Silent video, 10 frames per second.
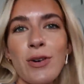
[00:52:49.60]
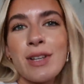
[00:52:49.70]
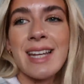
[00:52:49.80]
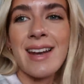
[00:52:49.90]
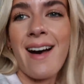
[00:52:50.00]

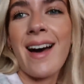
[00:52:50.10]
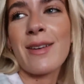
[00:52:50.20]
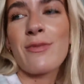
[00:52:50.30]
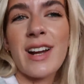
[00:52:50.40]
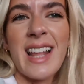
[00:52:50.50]
for dinner,
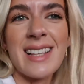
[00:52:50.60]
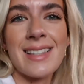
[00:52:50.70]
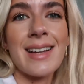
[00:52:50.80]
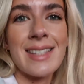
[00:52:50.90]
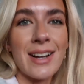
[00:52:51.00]
and I'm really
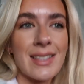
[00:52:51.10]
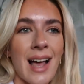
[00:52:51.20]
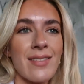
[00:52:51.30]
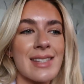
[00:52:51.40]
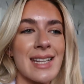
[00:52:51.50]
excited because
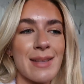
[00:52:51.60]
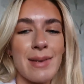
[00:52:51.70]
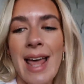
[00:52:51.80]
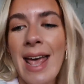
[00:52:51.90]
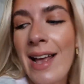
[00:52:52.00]
I haven't seen
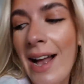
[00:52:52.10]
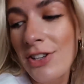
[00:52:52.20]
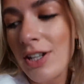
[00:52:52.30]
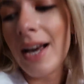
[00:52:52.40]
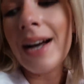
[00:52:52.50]
them in 8.
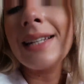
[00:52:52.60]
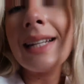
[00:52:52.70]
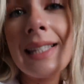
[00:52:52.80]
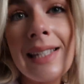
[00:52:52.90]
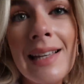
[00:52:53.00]
Actually, I
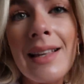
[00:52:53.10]
did see